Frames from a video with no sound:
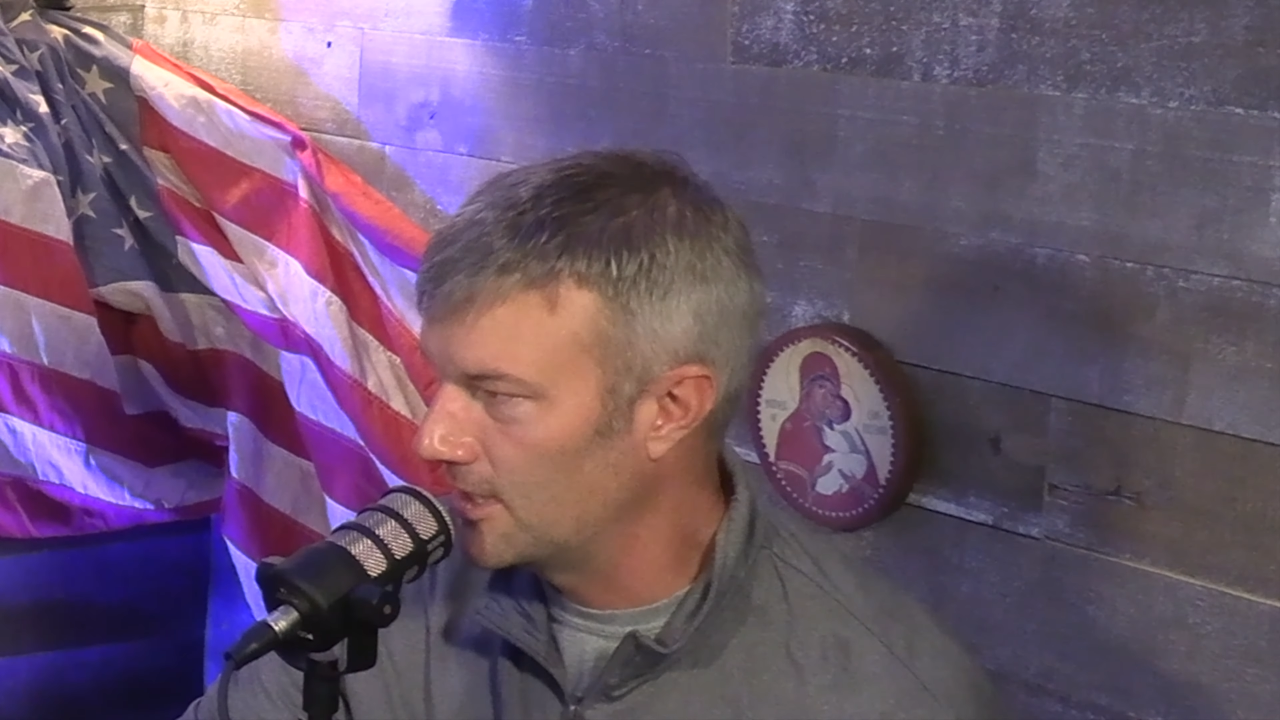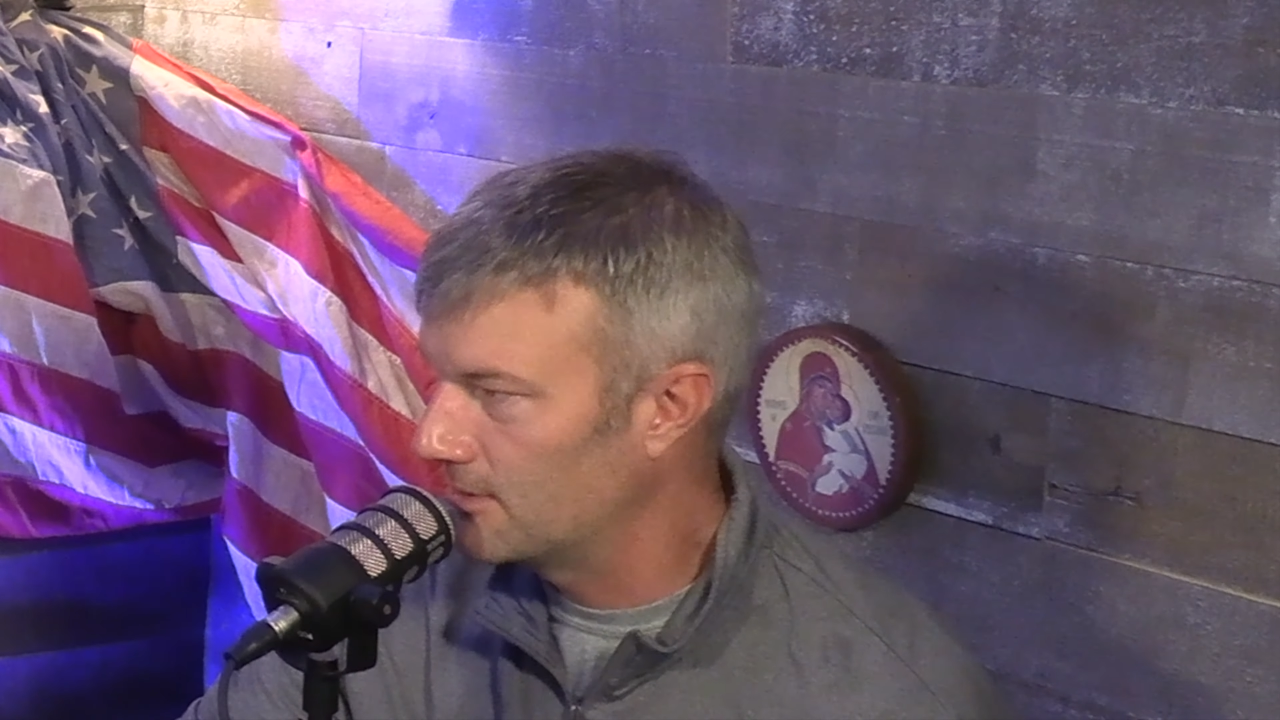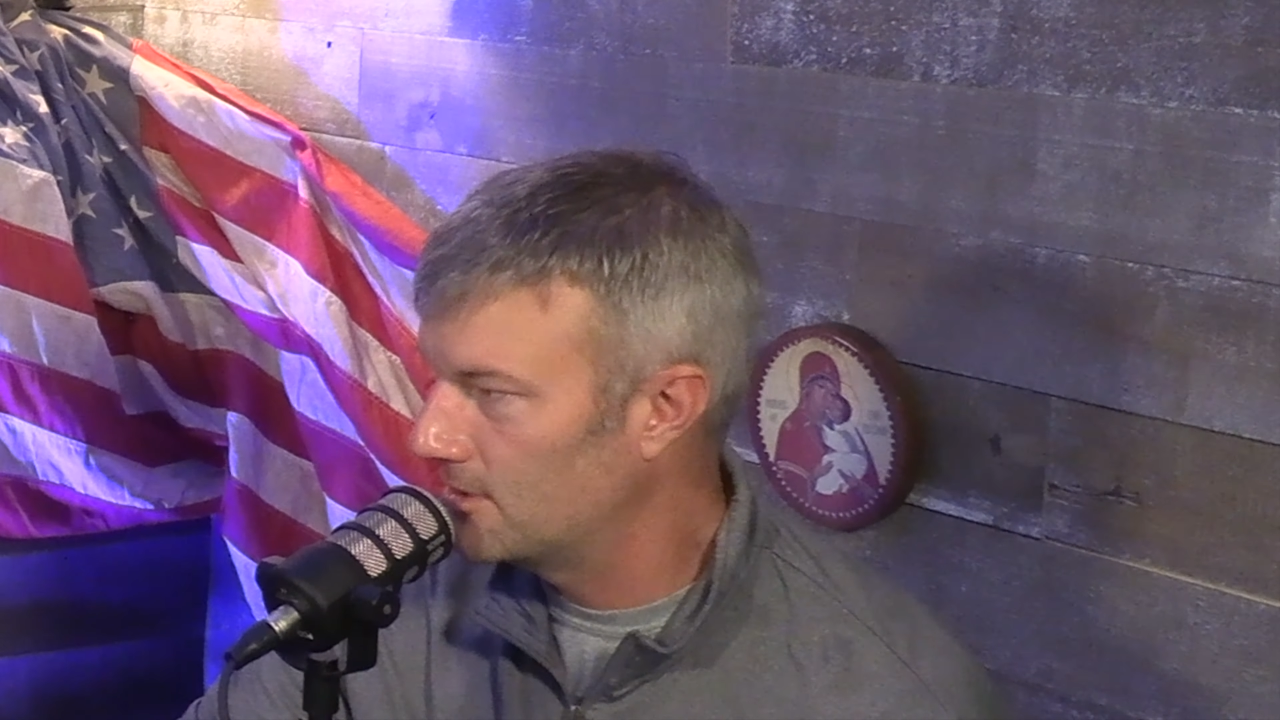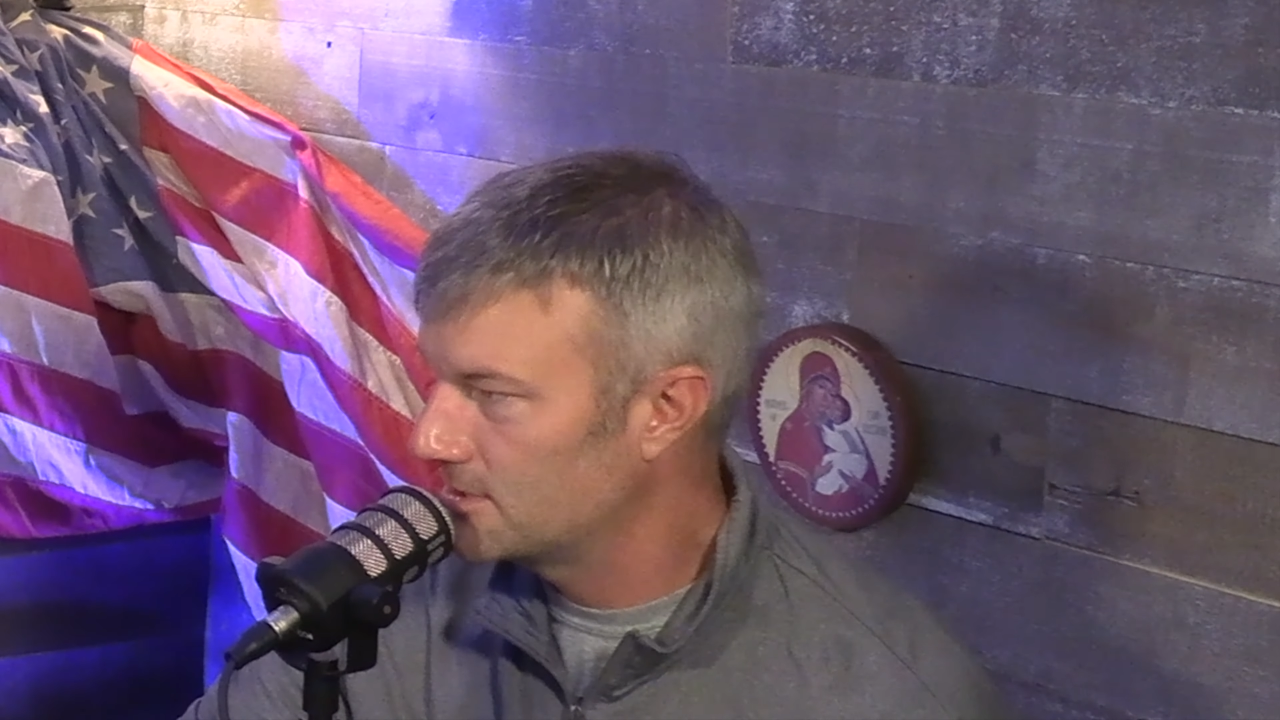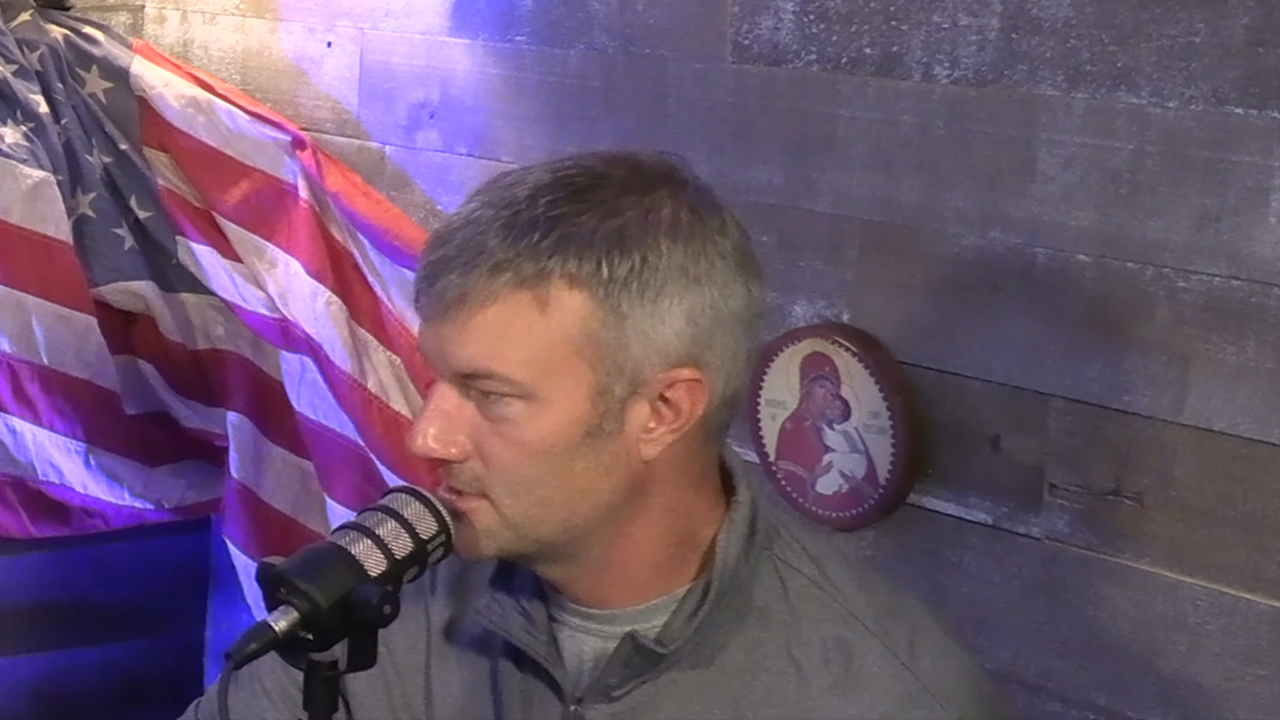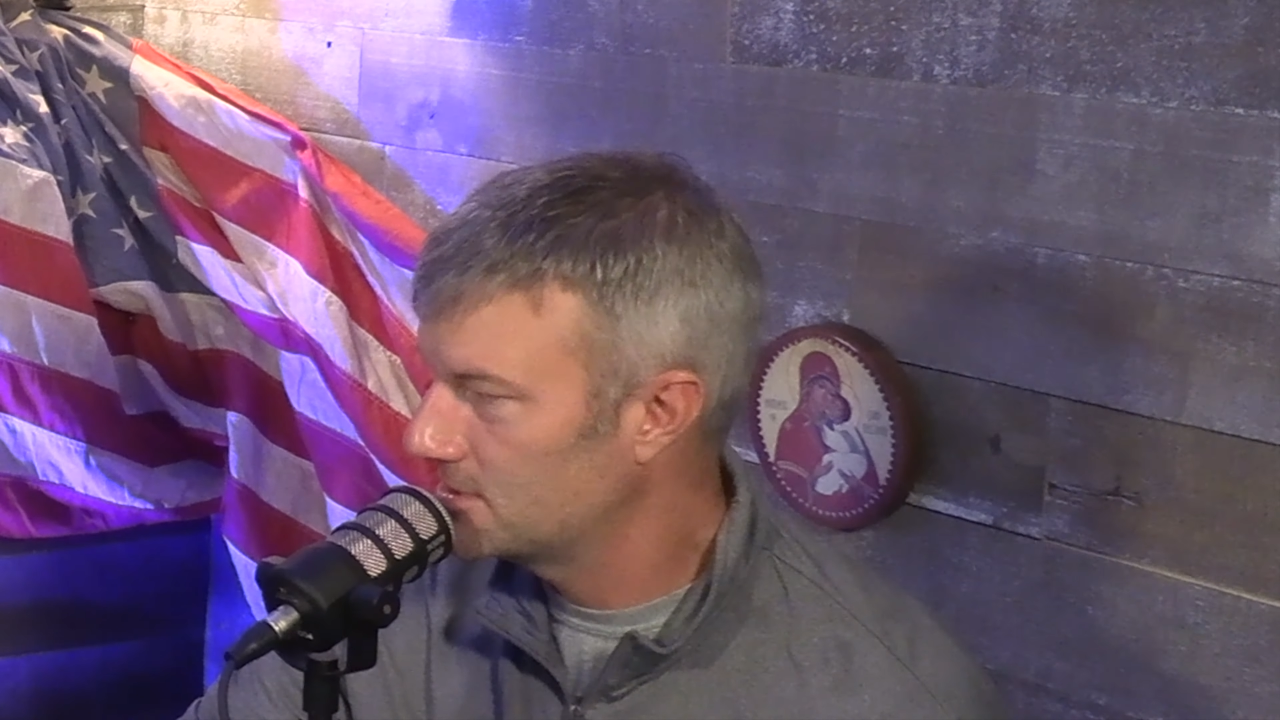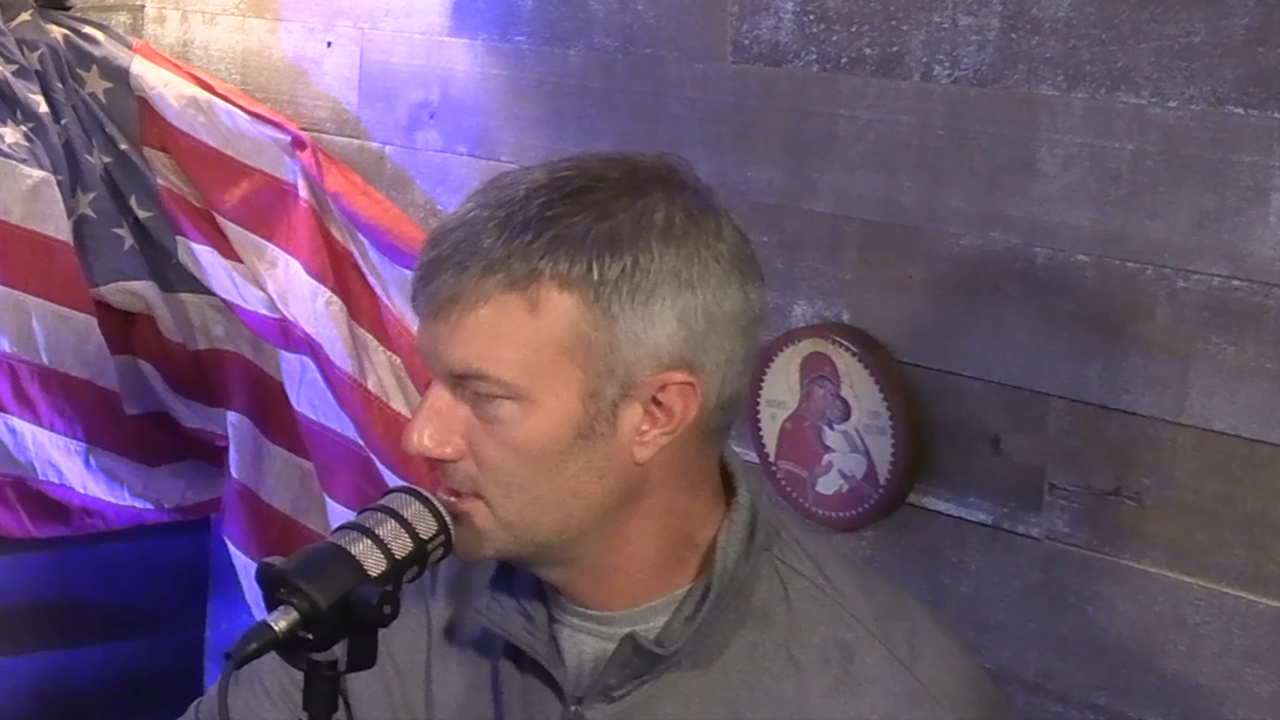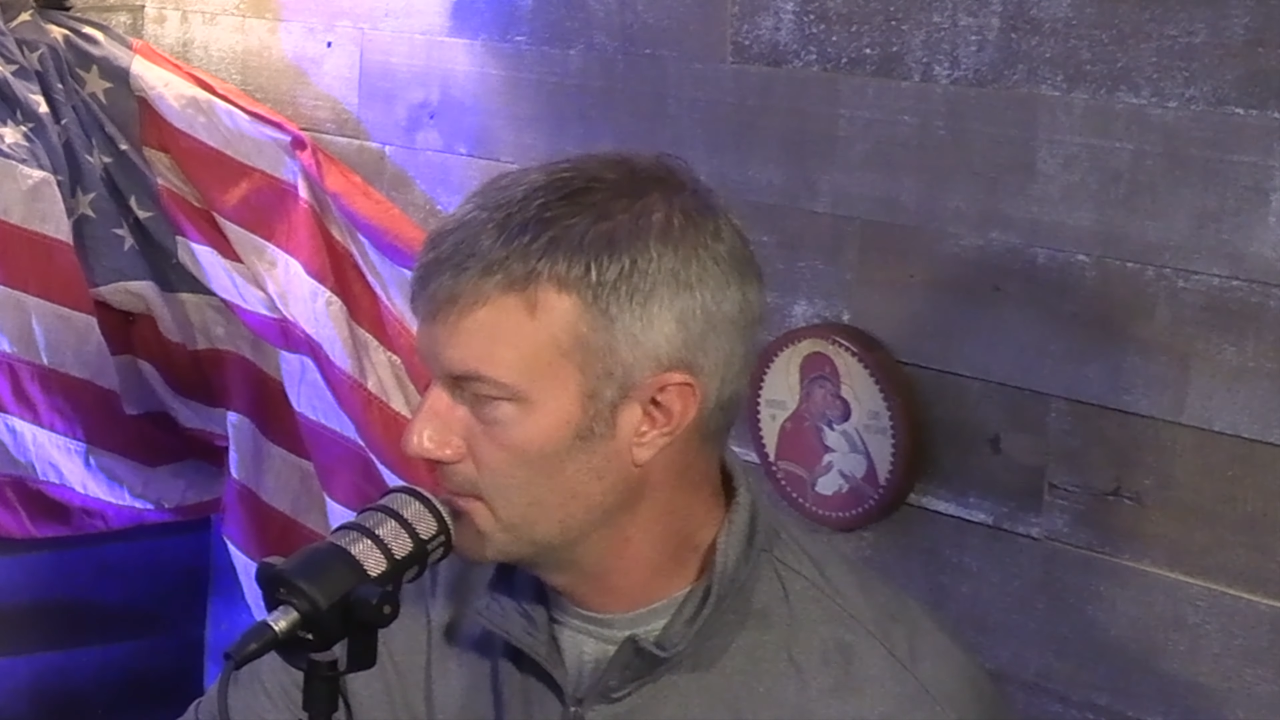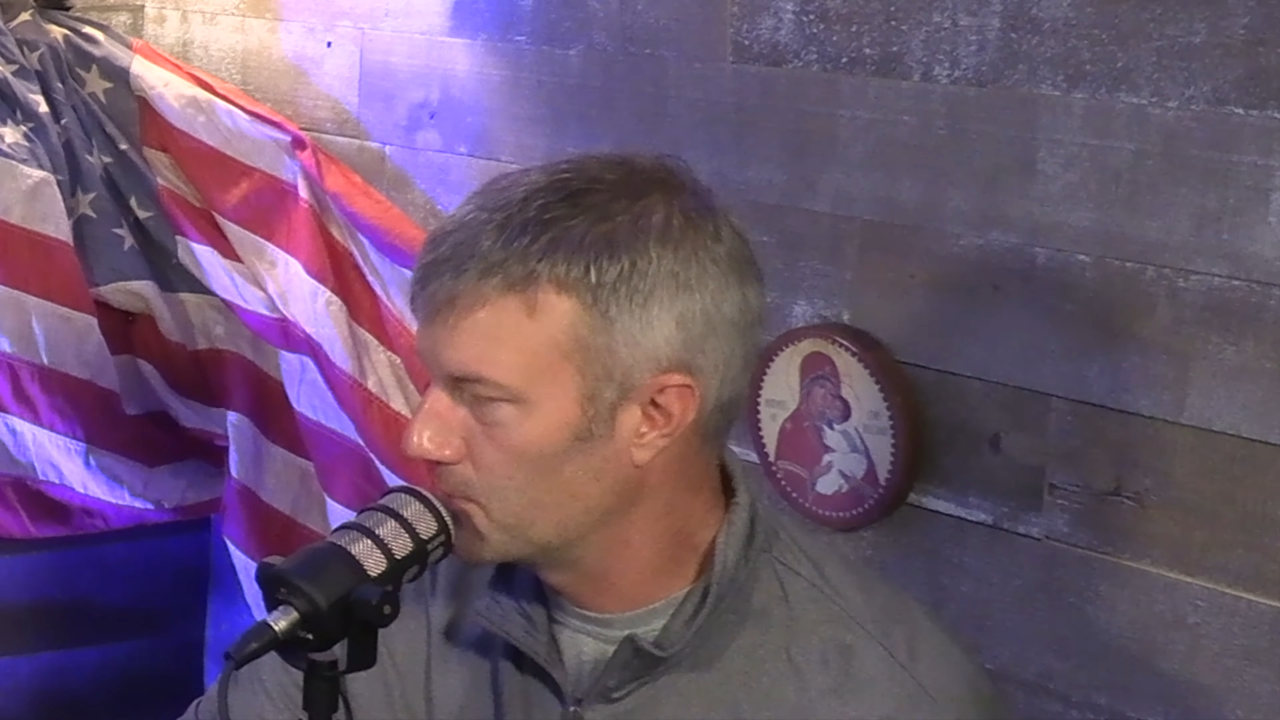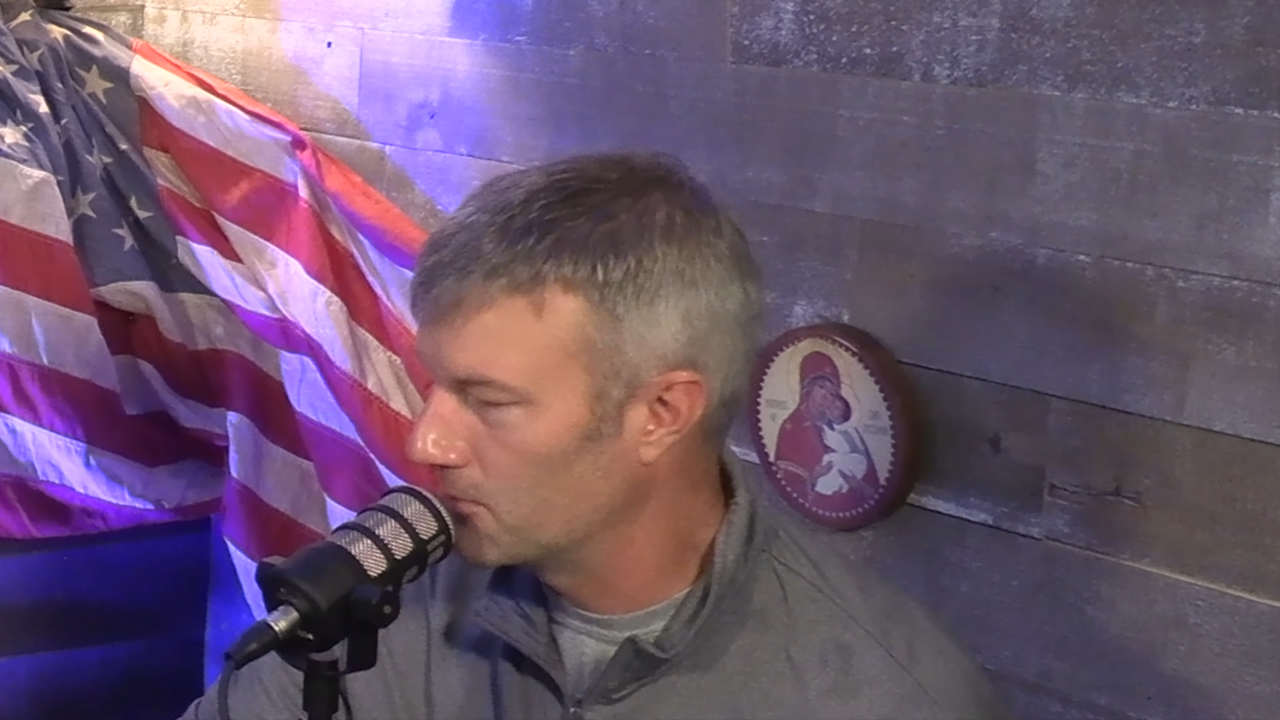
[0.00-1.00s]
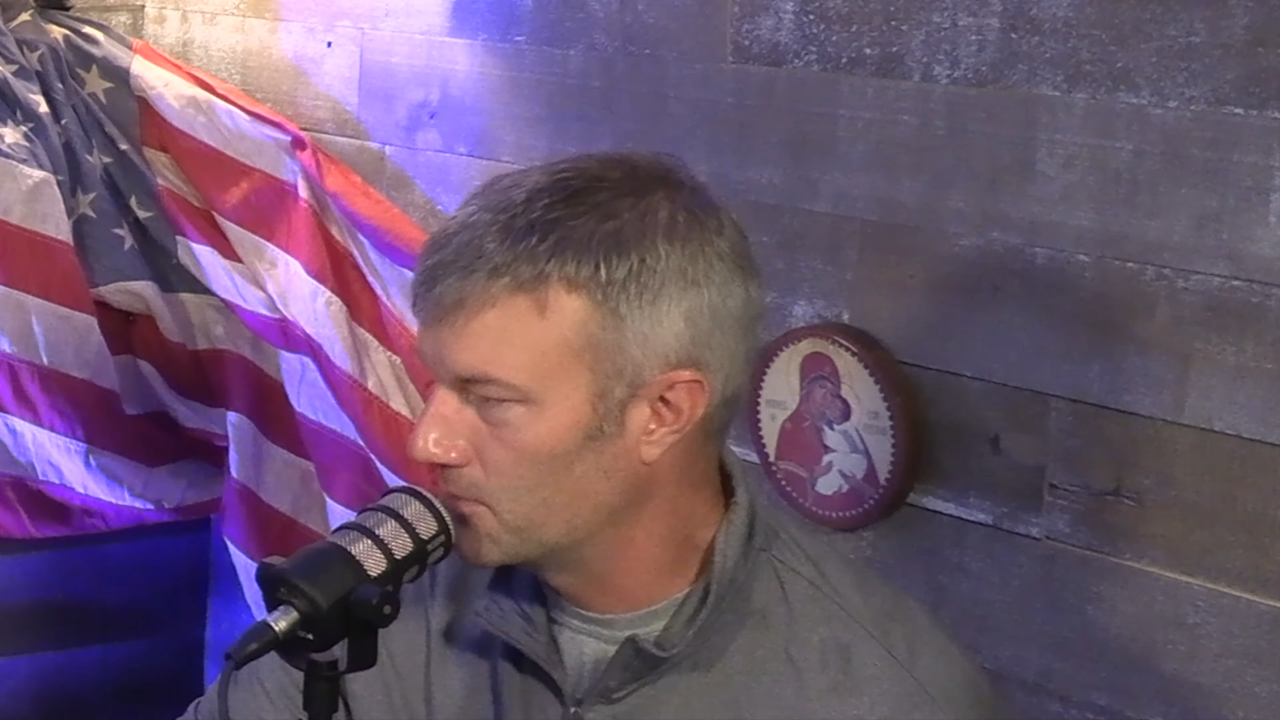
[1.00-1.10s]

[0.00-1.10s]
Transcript: dad lost his temper